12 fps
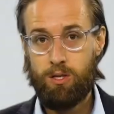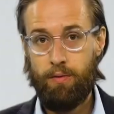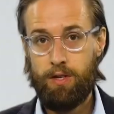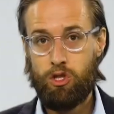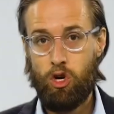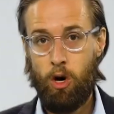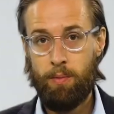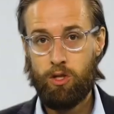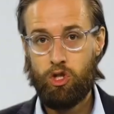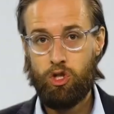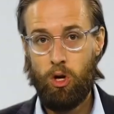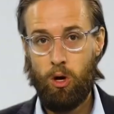of its common
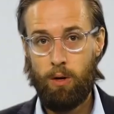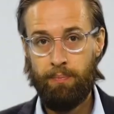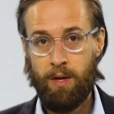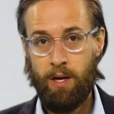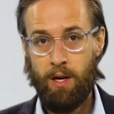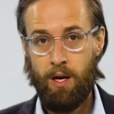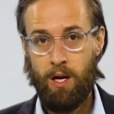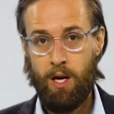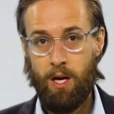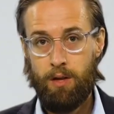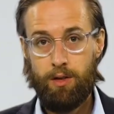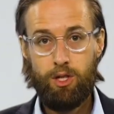stock.
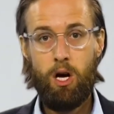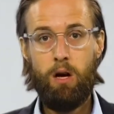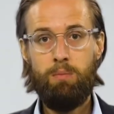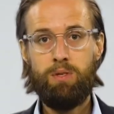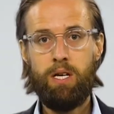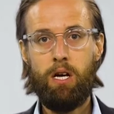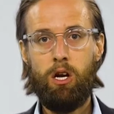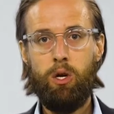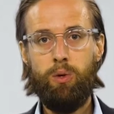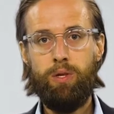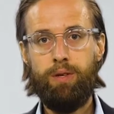The terms included